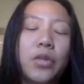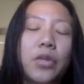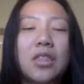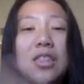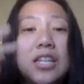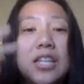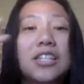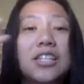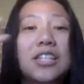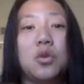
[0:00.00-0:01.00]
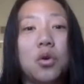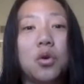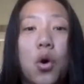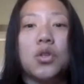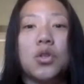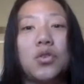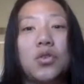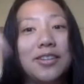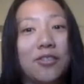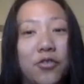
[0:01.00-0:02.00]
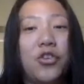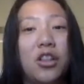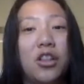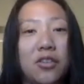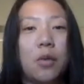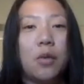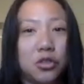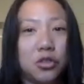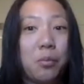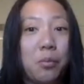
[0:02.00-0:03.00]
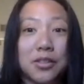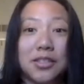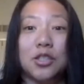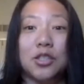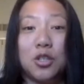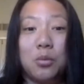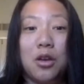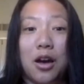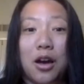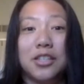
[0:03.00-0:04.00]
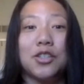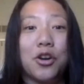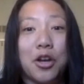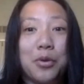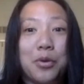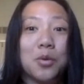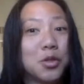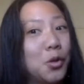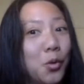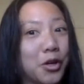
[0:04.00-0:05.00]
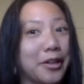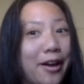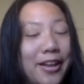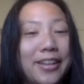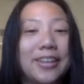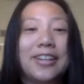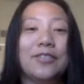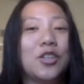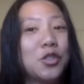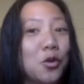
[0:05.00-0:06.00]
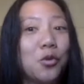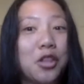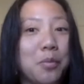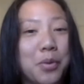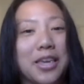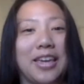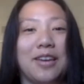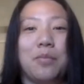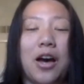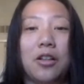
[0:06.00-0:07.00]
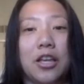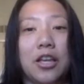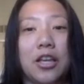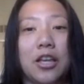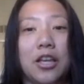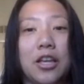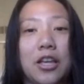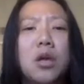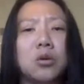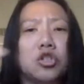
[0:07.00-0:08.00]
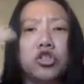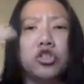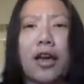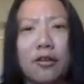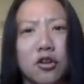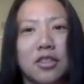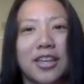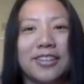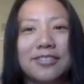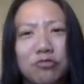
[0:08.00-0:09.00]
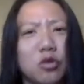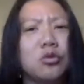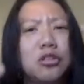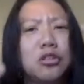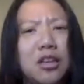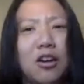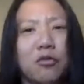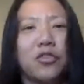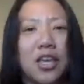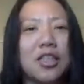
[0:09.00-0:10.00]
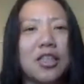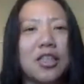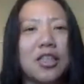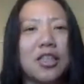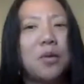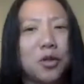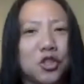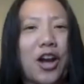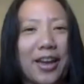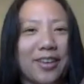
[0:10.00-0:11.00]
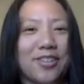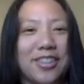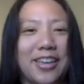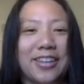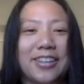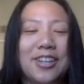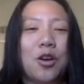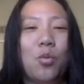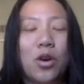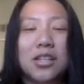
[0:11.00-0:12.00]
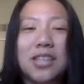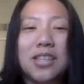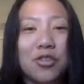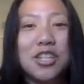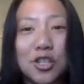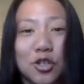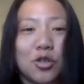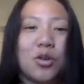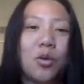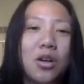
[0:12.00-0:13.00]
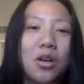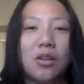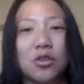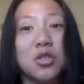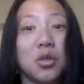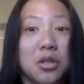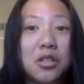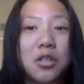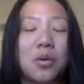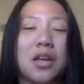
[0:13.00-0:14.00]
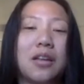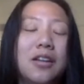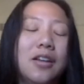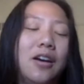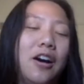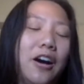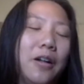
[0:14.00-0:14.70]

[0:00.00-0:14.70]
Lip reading: District level, you also need to fulfill a couple check boxes. To be honest, our company, we're still working on it because they're really picky about we need to be able to track everything. They're really careful. They want to be able to track everything. What is every teacher doing? What is every student doing?